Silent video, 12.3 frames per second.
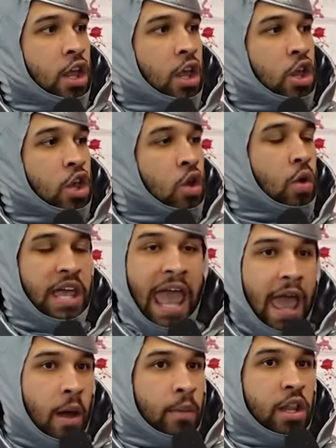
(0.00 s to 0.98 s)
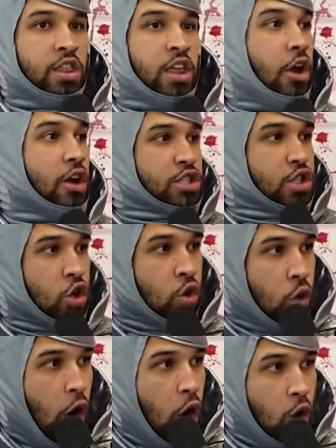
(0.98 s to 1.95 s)
You, Cam, there is
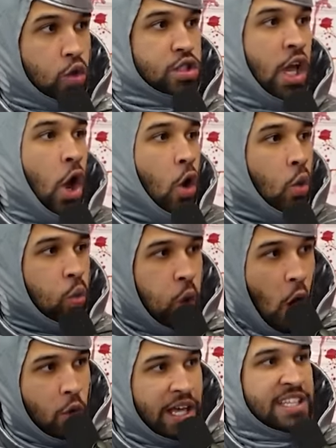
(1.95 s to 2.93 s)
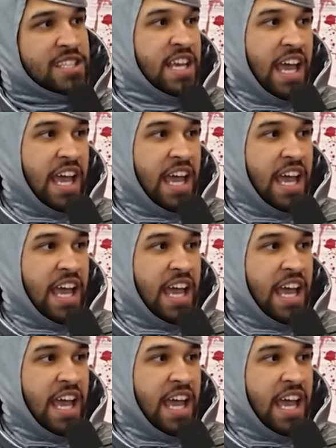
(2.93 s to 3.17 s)
crows, rodents,